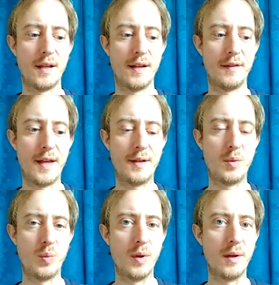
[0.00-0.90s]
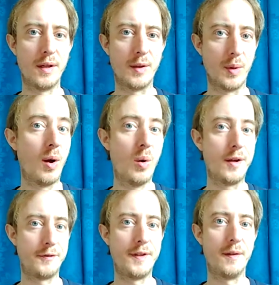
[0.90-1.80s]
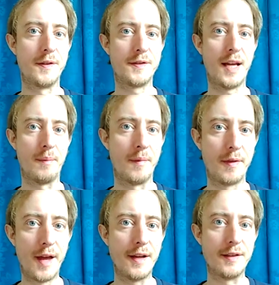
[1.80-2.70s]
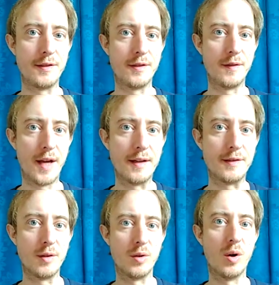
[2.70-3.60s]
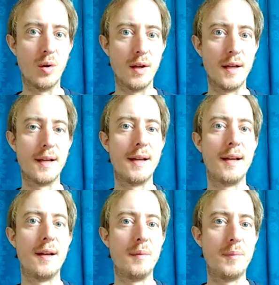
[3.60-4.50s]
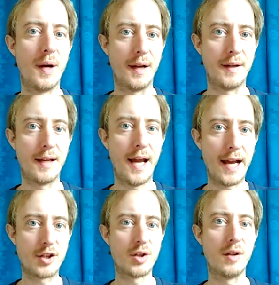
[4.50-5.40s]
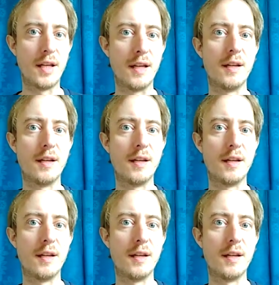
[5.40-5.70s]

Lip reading: It will always feel the same. That is your goal. But actually